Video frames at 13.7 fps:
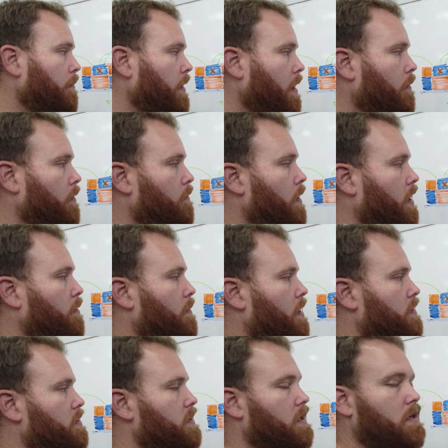but I would
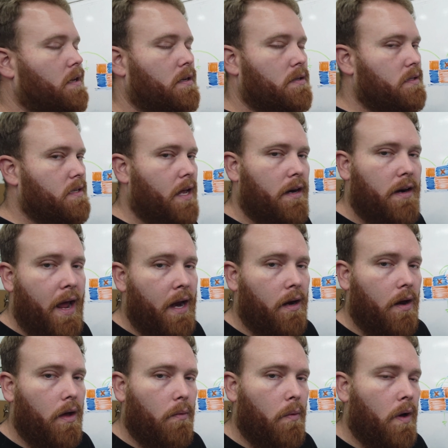recommend just a standard
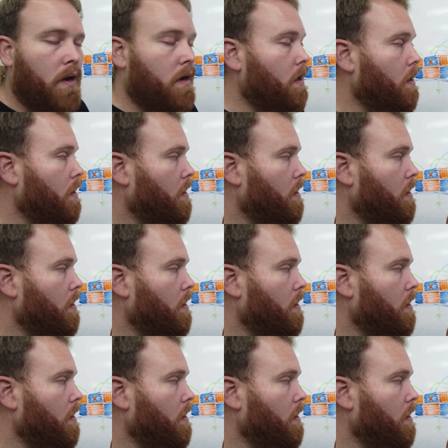analog one